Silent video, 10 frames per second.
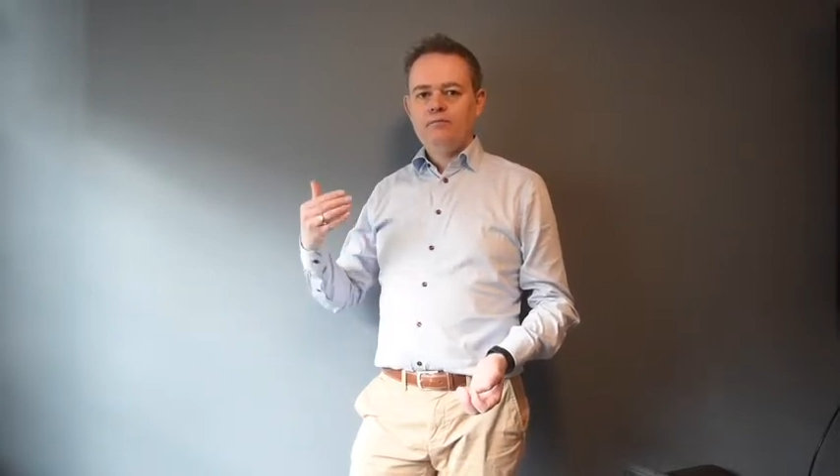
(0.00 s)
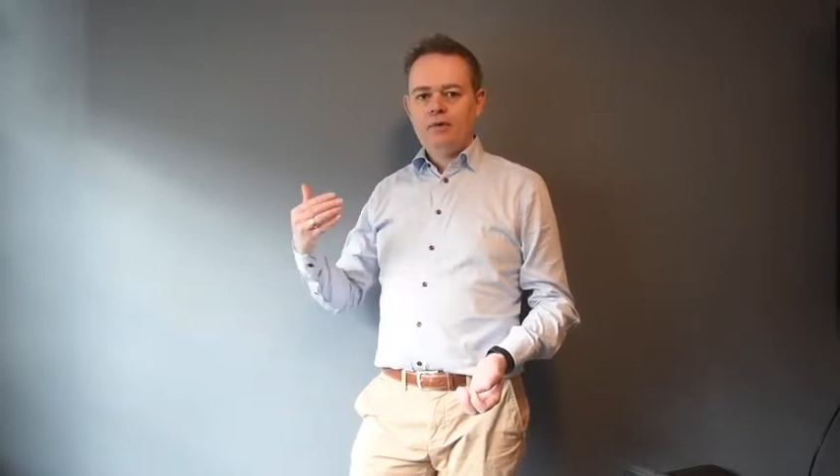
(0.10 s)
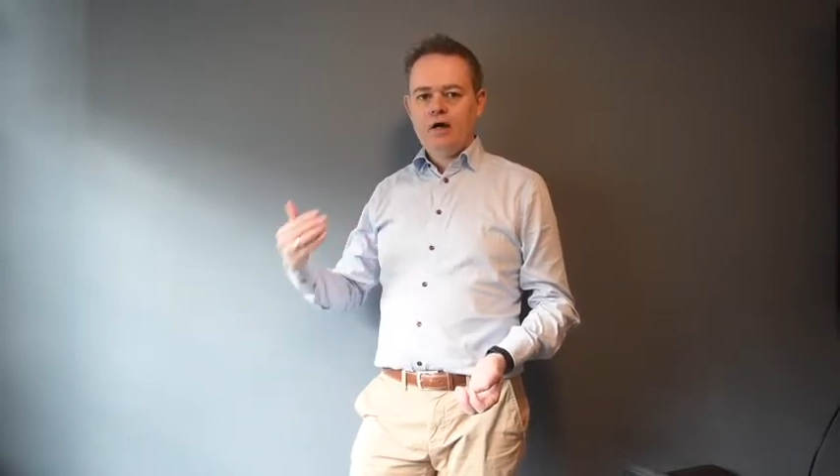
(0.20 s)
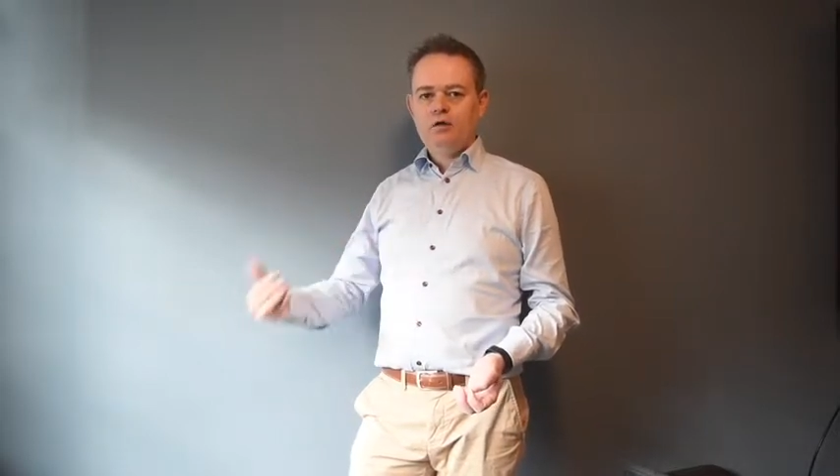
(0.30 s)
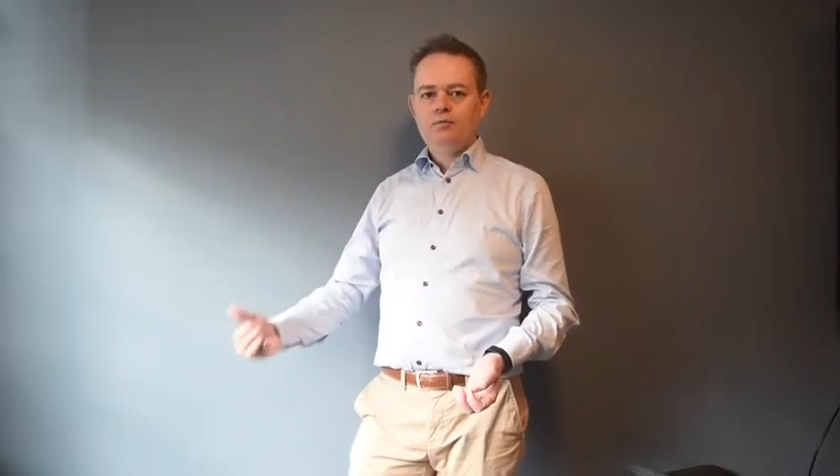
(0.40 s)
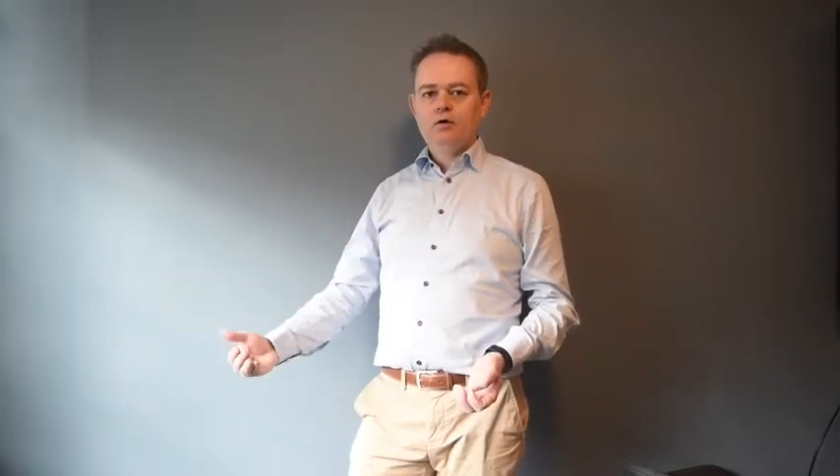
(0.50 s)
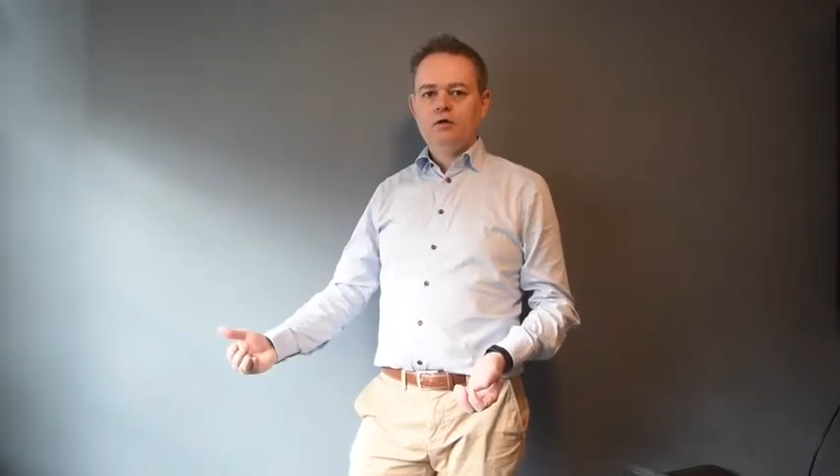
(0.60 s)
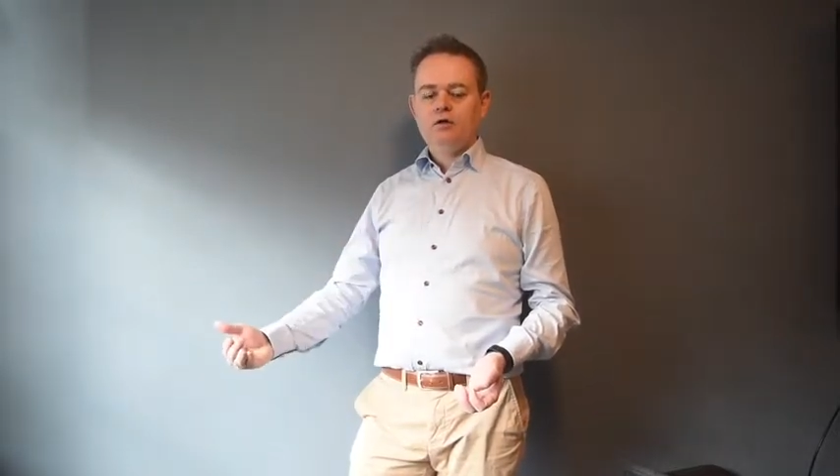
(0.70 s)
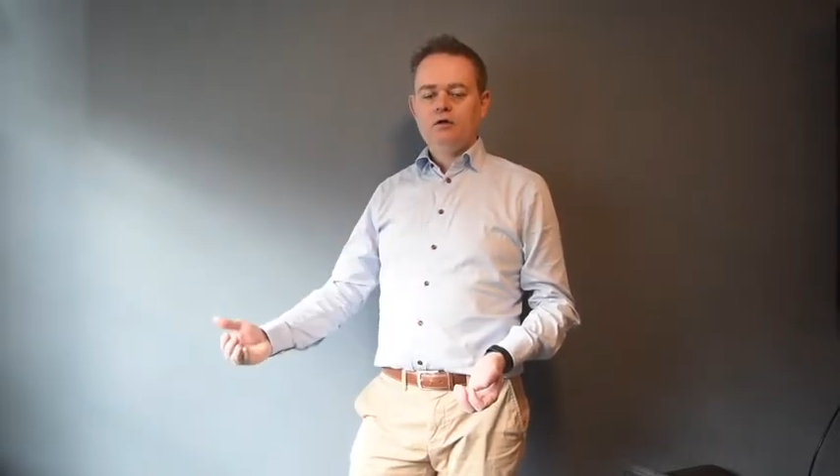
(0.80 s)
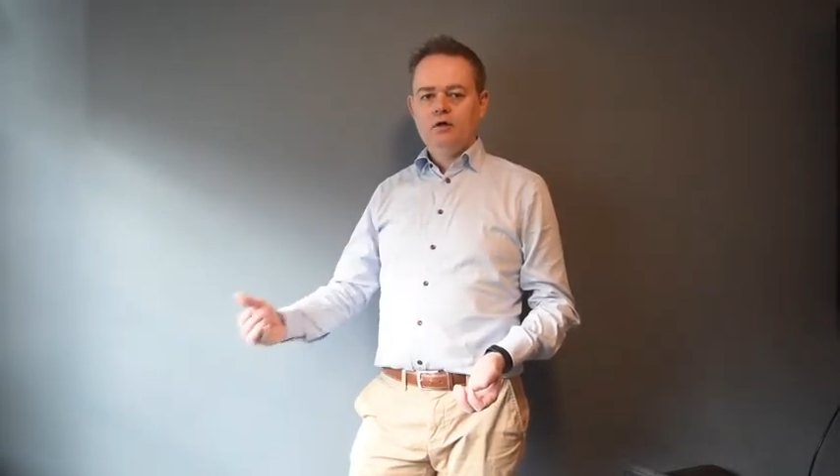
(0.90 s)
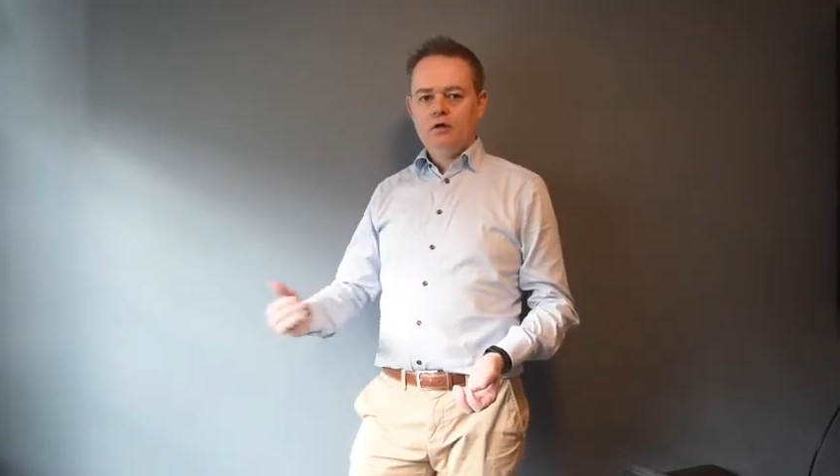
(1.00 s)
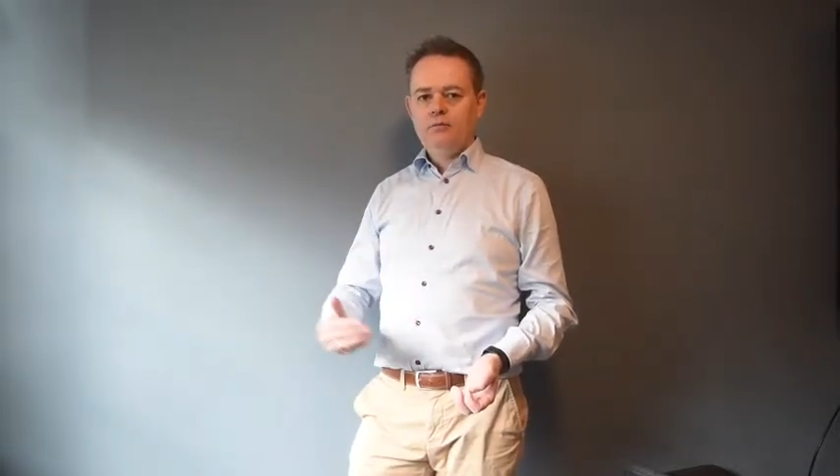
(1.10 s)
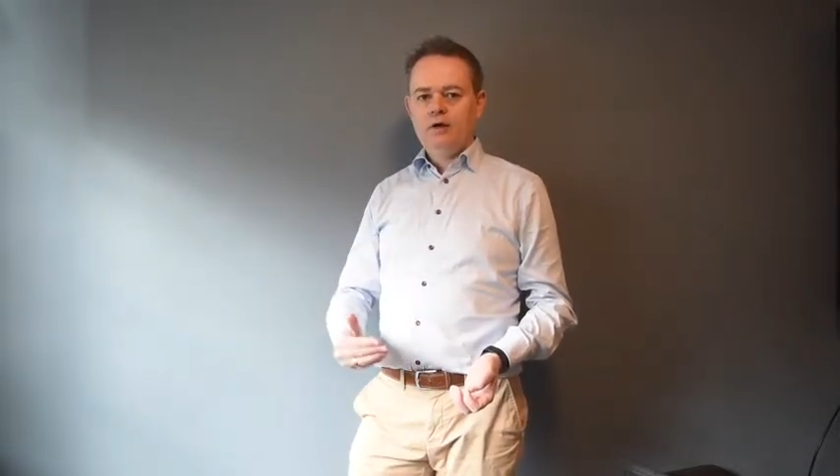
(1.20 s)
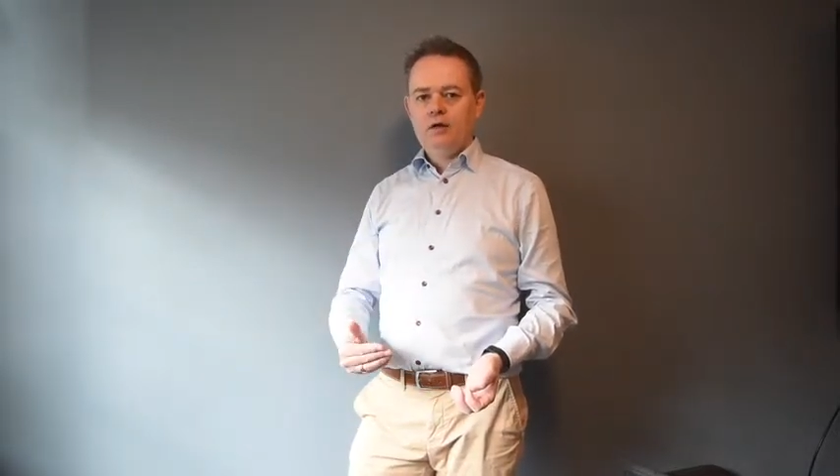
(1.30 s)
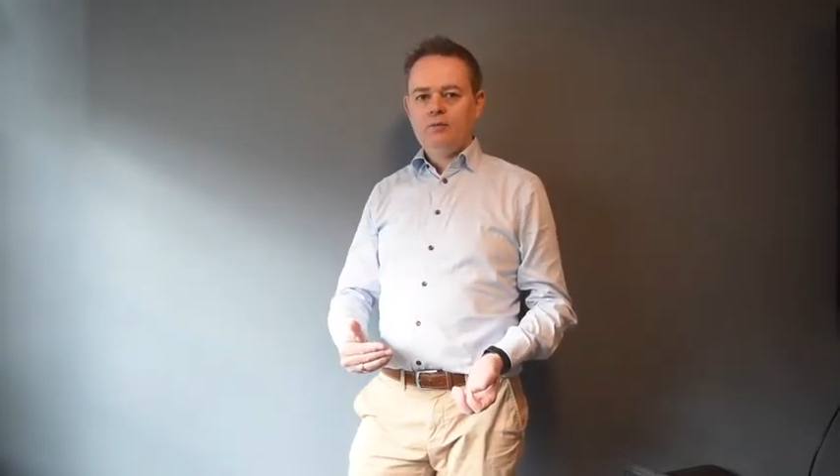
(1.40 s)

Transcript: buy a product or not buy